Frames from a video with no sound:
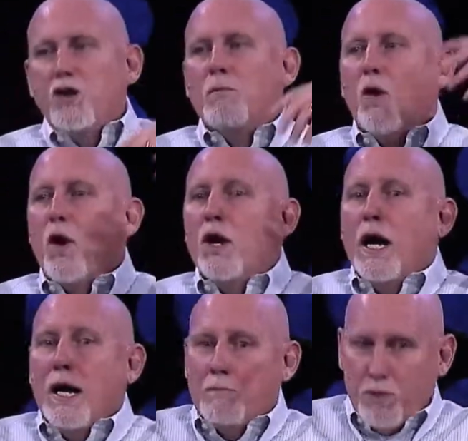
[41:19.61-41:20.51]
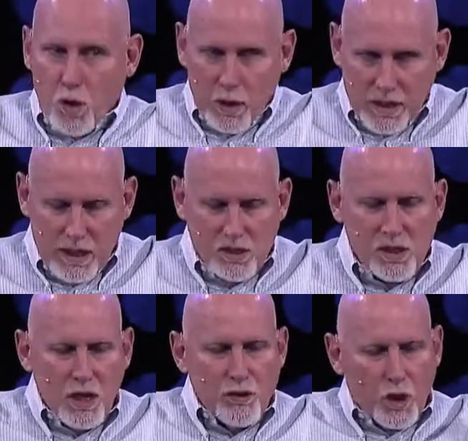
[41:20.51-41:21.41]
The more
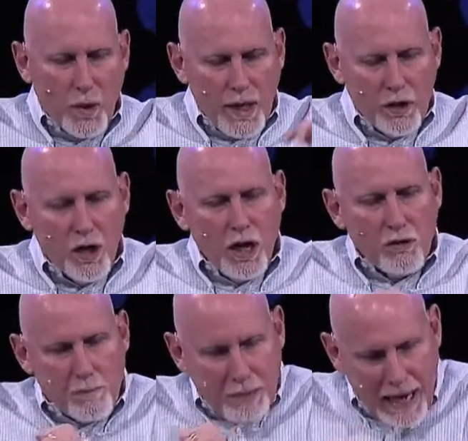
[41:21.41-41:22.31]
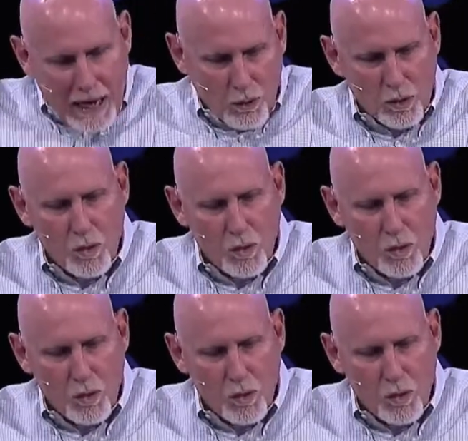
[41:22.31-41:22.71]
employees, the greater the power.